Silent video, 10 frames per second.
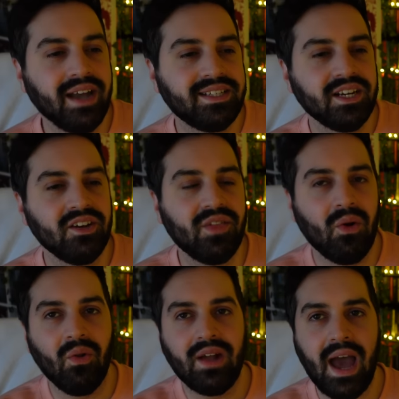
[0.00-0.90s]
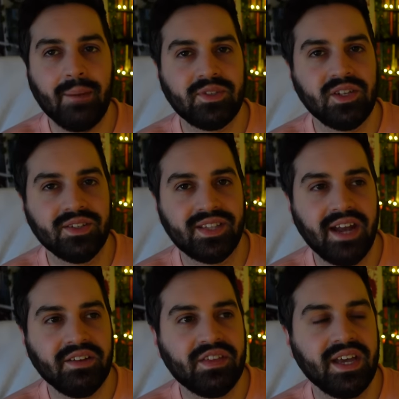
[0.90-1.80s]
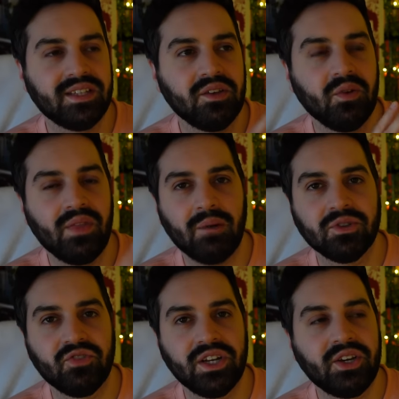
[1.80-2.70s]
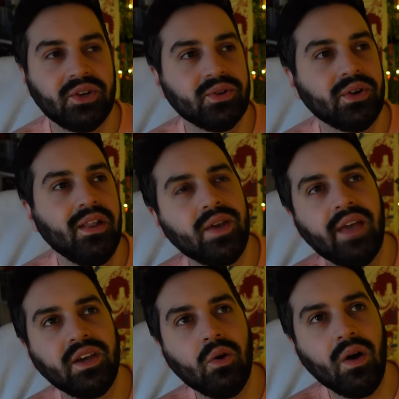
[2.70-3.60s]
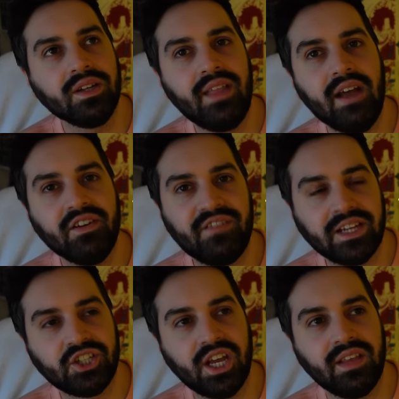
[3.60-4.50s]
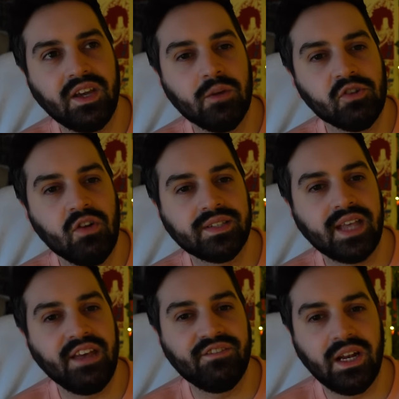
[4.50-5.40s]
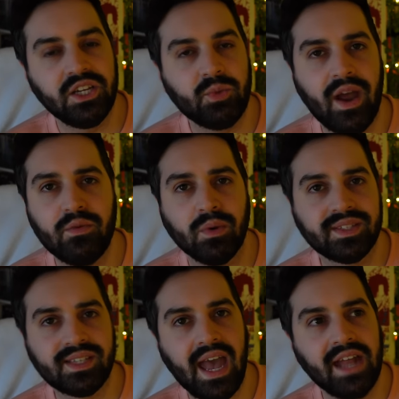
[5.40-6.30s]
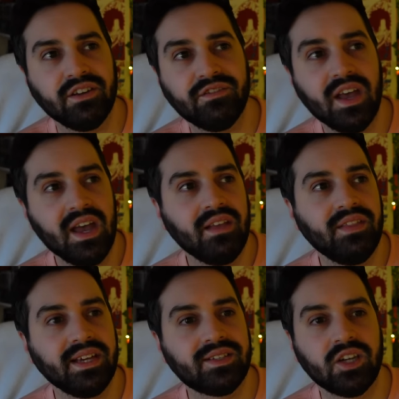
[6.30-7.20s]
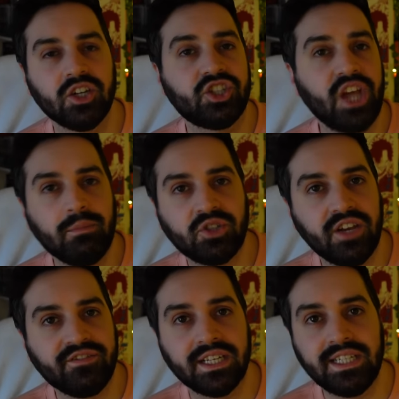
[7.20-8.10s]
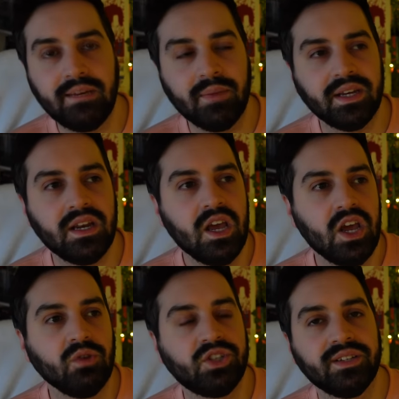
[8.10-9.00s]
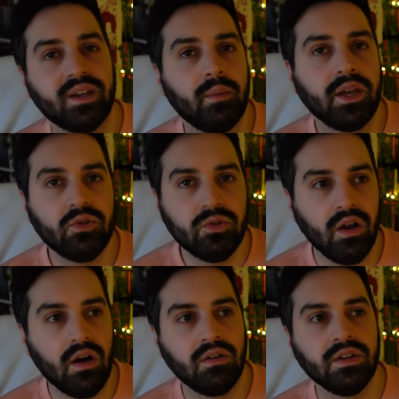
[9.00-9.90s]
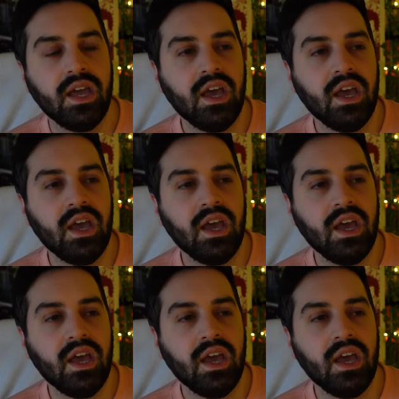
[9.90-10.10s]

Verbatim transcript: I did love the whole capsule side of things. I thought that was really cool. So yeah, they go on their adventure. They come across a village where everyone's scared of this shapeshifter demon who turns out to be Oolong,